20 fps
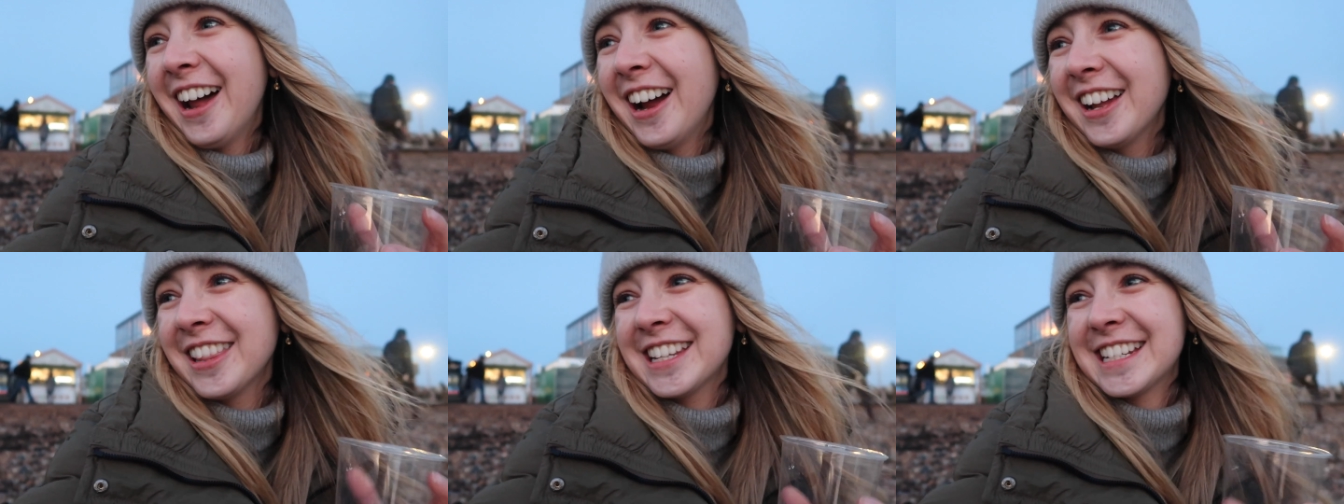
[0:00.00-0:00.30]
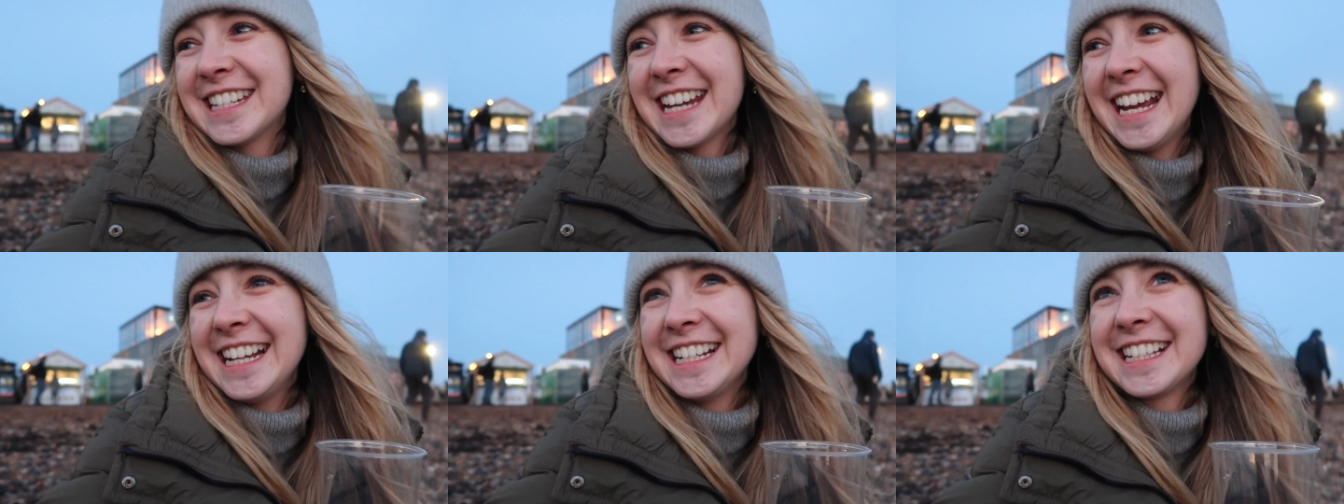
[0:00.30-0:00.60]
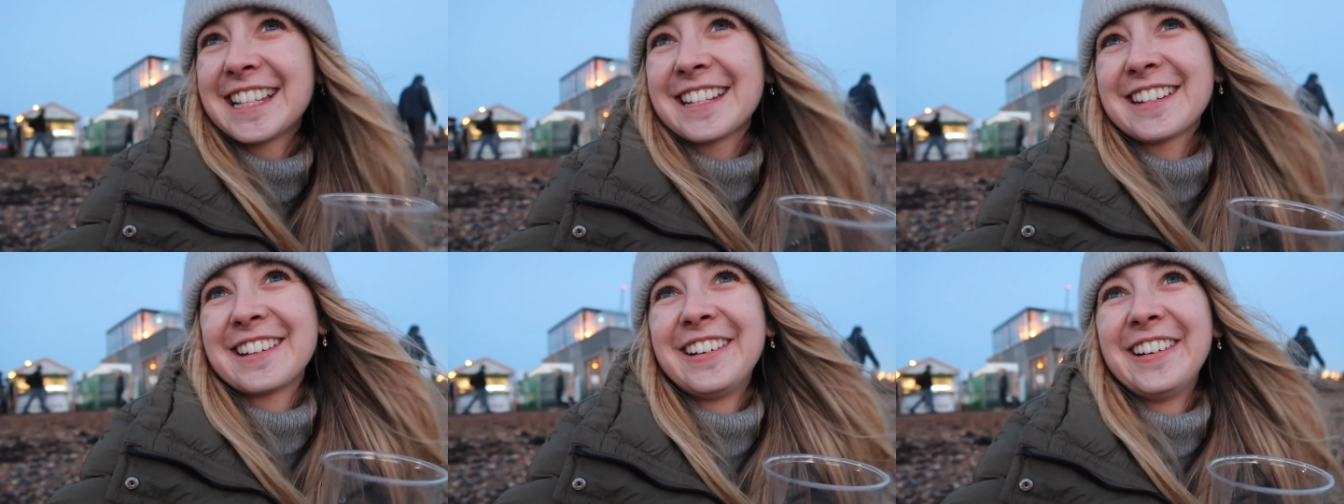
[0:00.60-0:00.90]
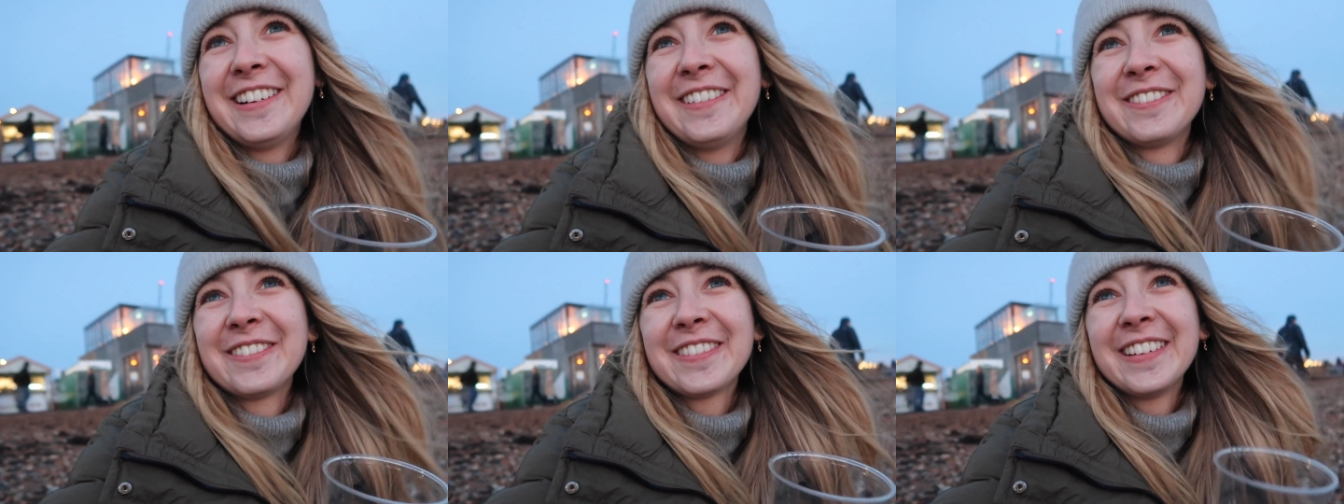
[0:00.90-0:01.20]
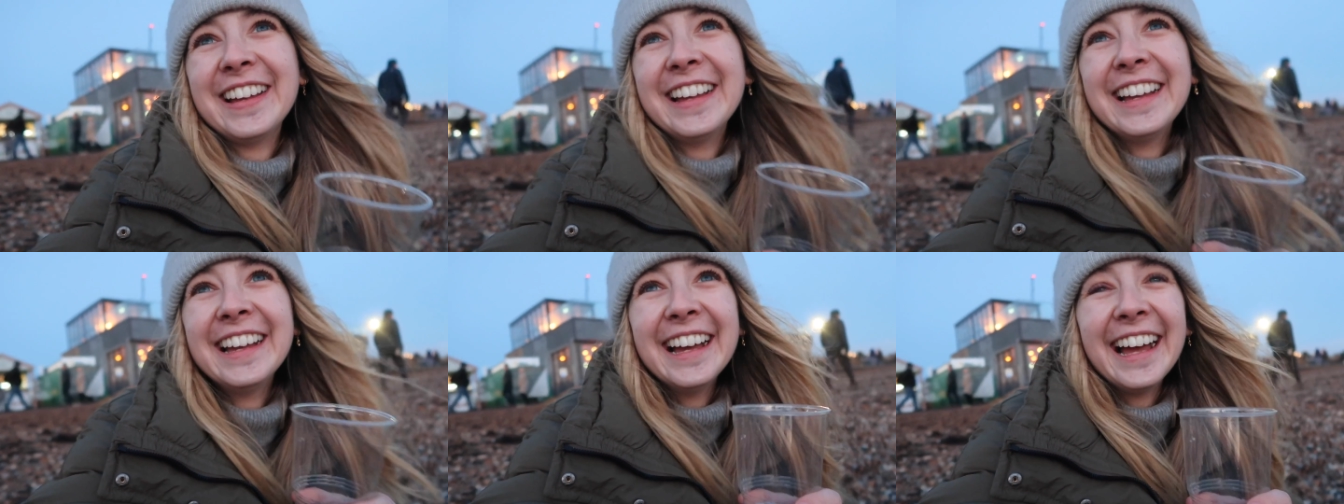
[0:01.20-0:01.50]
like the taste of.
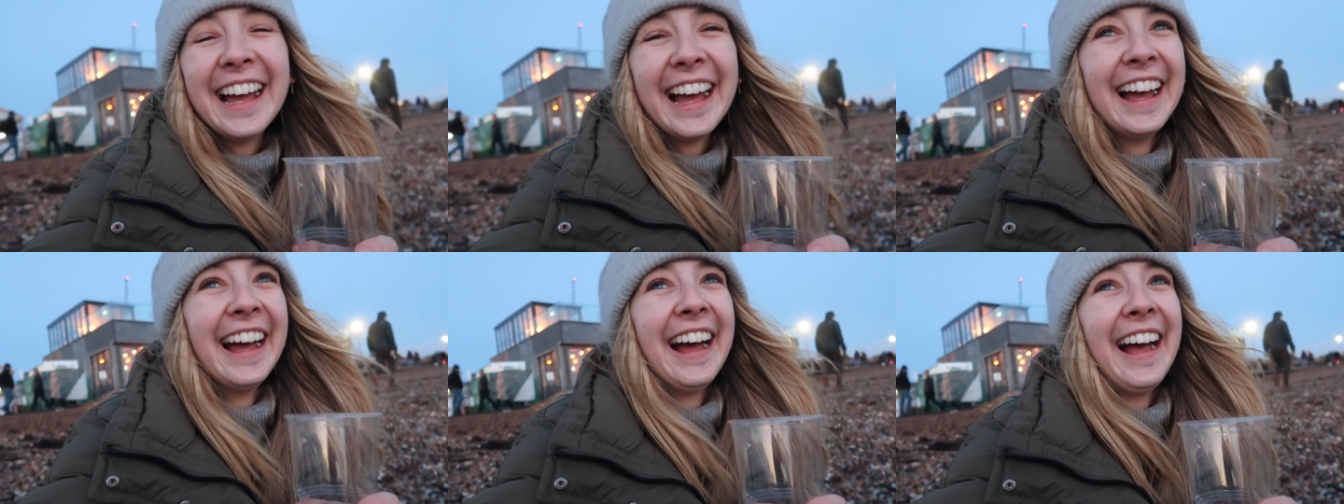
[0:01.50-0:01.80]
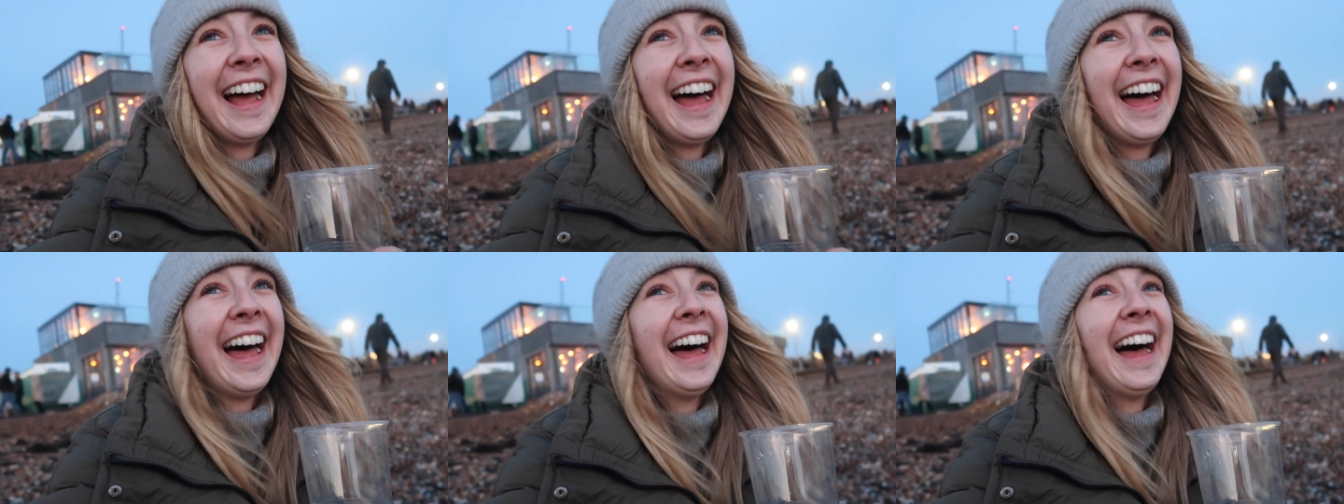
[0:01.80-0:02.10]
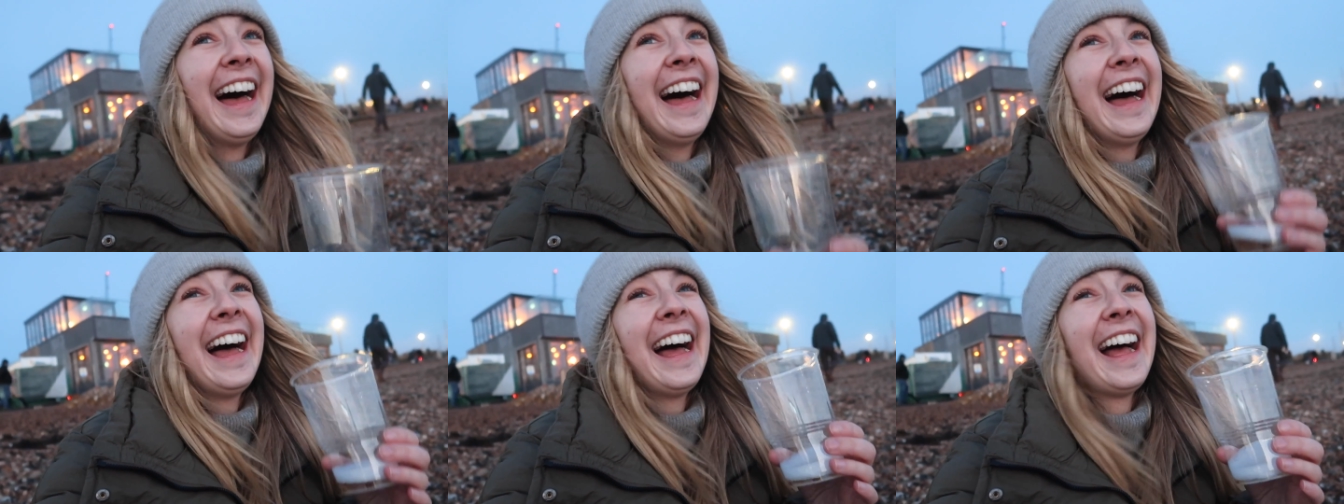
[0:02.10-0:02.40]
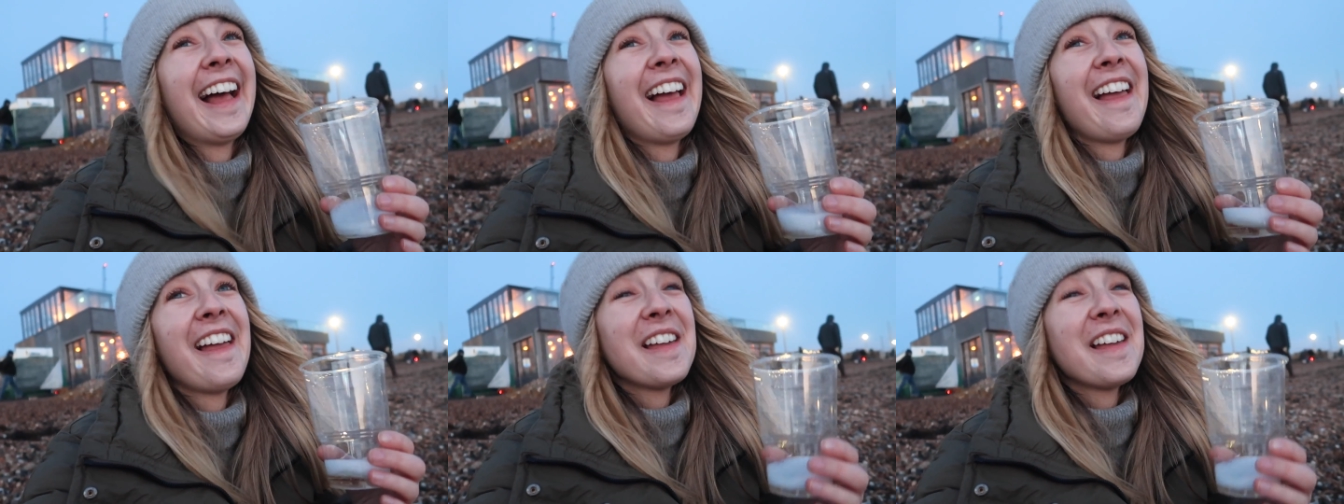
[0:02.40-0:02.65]
It's a good one to like